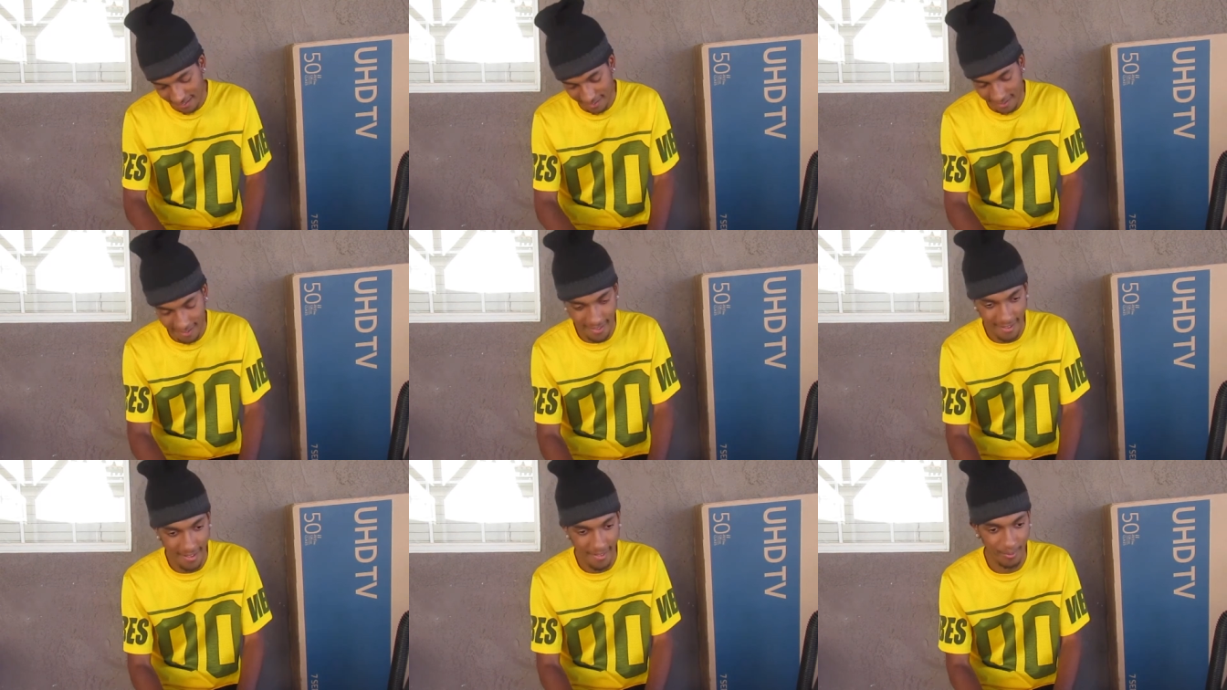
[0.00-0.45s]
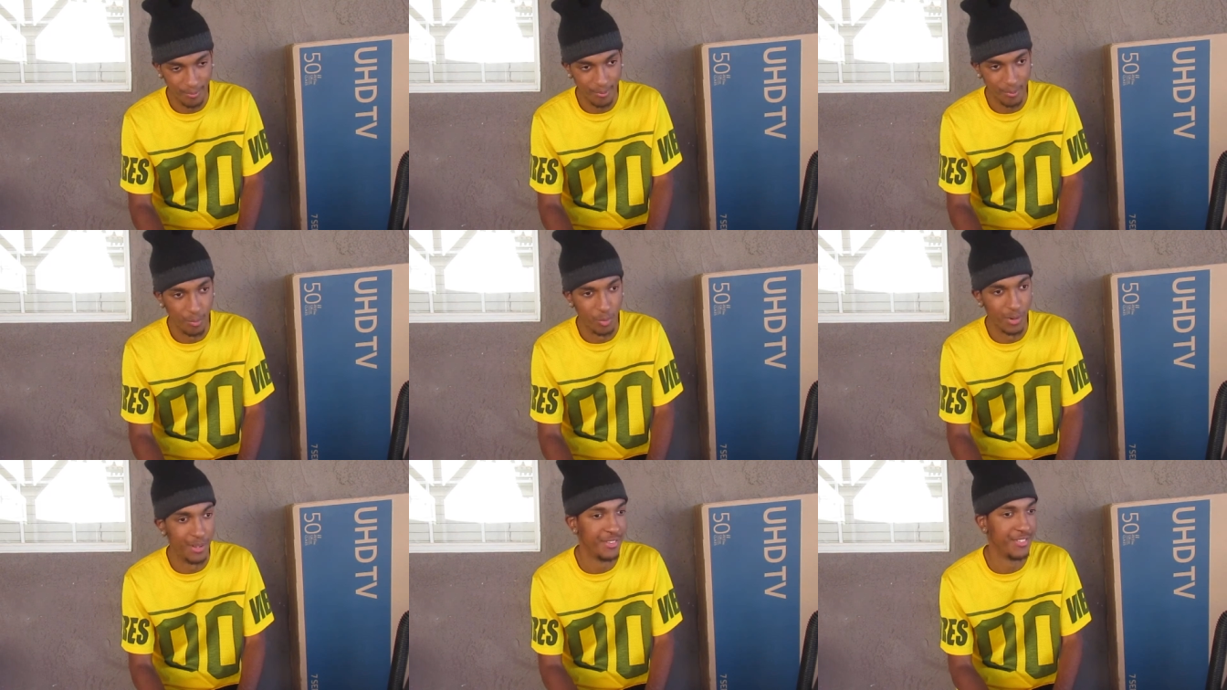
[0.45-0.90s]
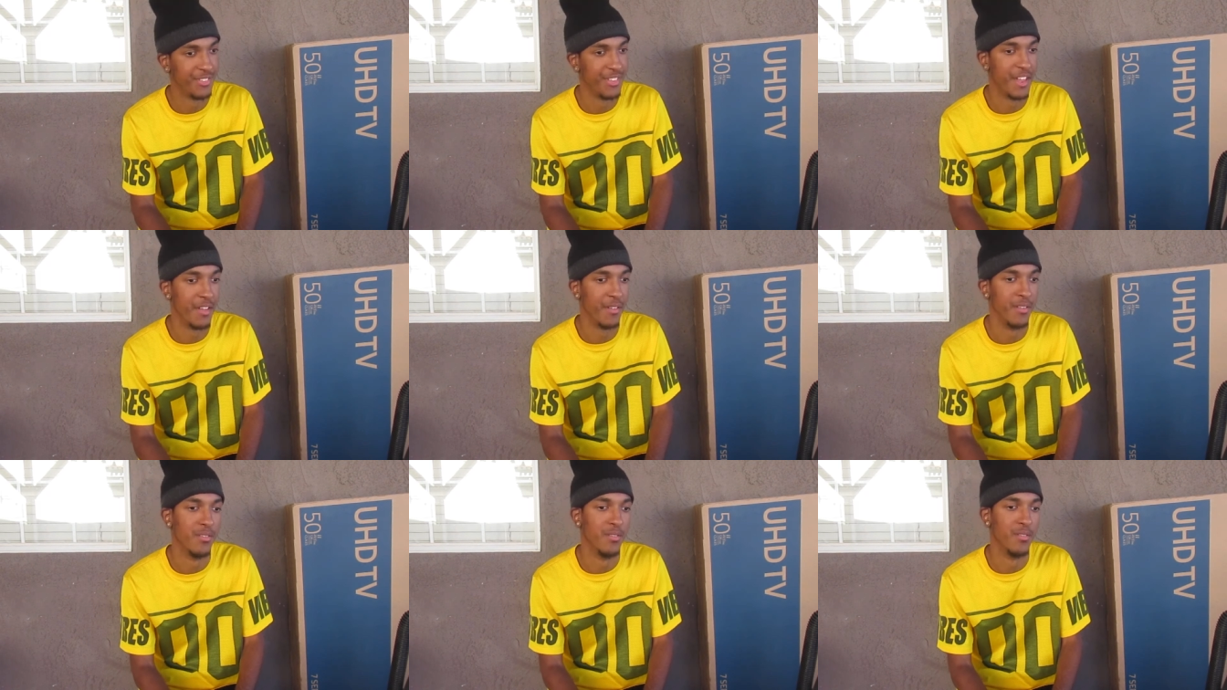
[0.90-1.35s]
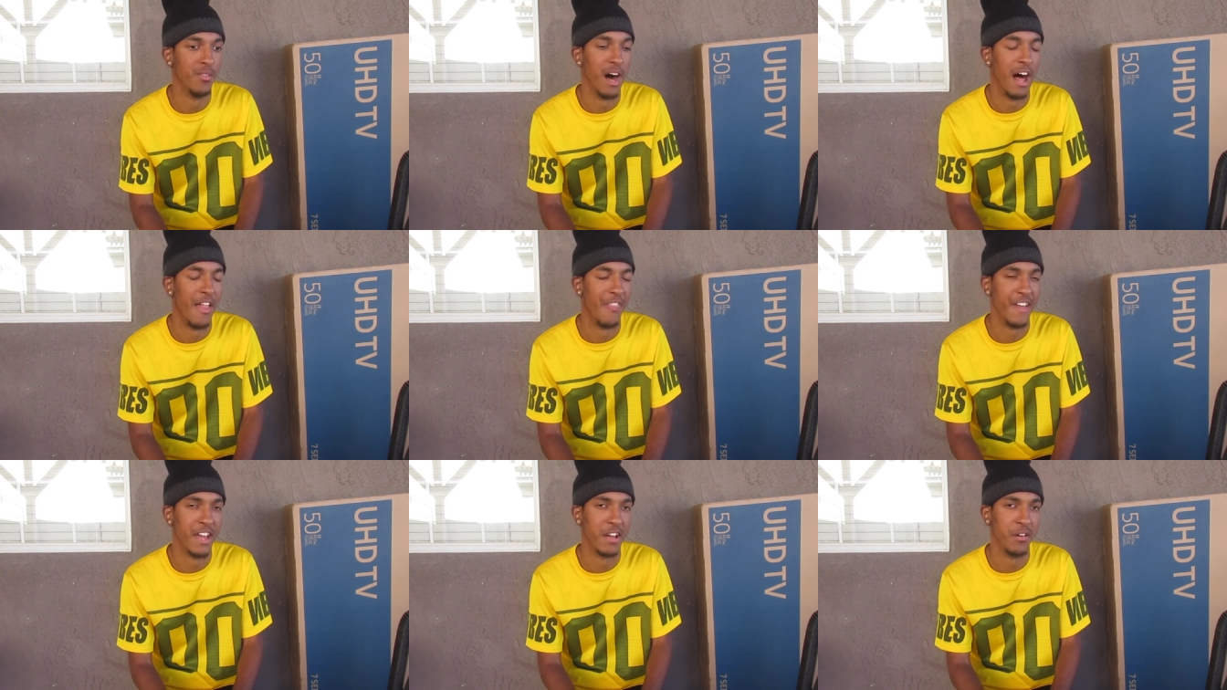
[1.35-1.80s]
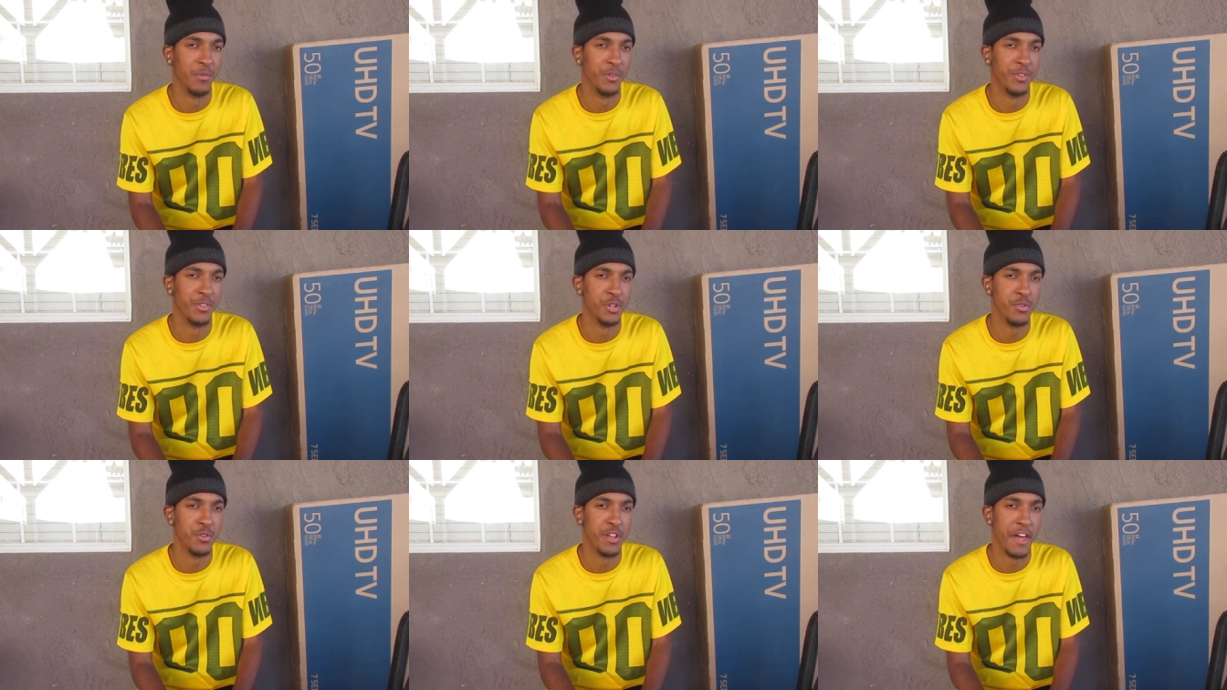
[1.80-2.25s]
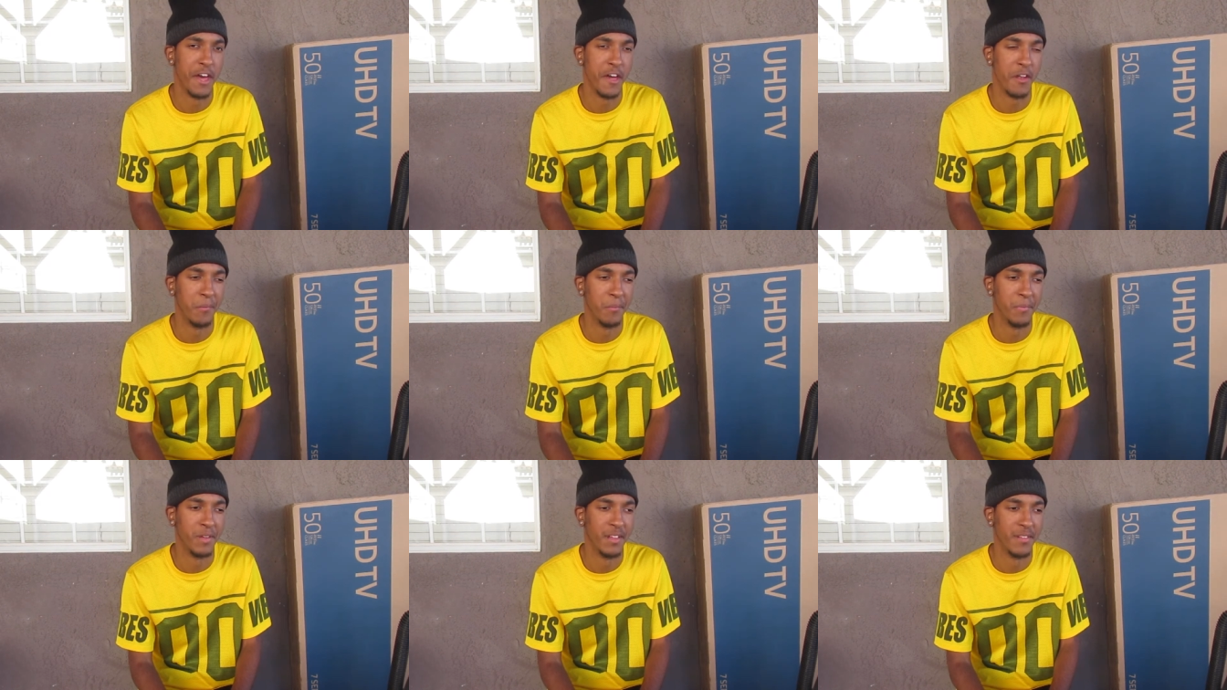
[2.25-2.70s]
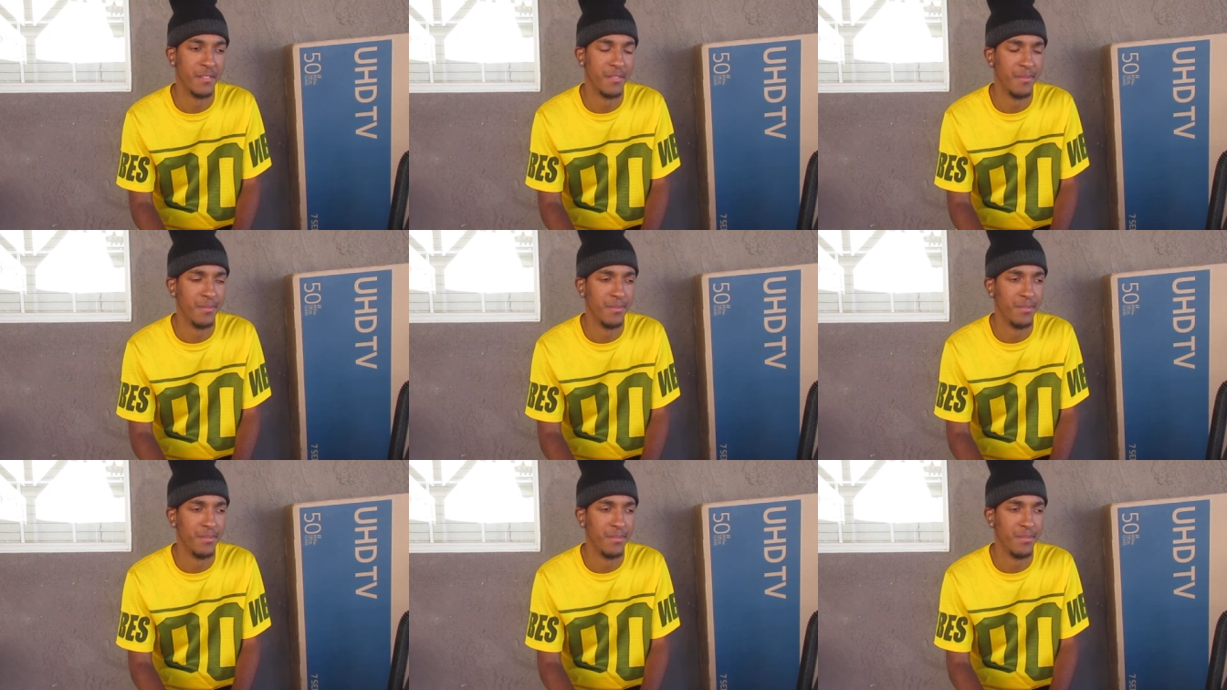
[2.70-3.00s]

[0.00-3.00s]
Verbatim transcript: Um, once to I think it was two to Edelman,